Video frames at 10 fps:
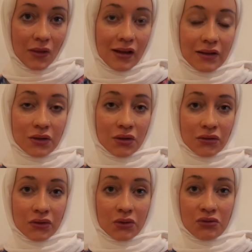and sort
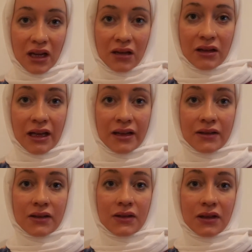of to
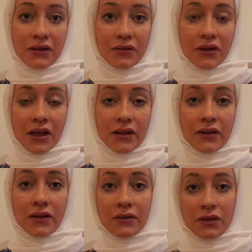regulate different,
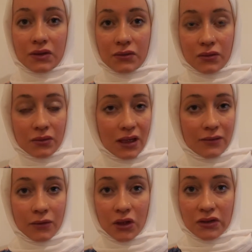
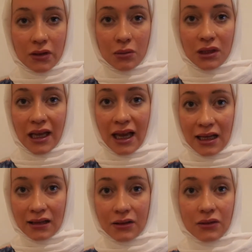for example, the
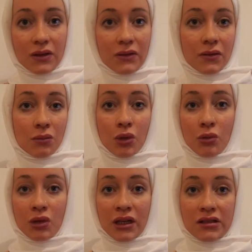health of different
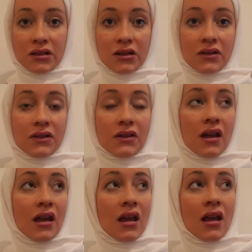populations.
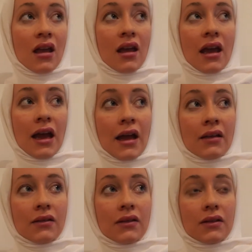
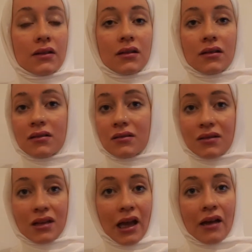And
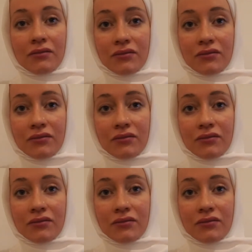yeah,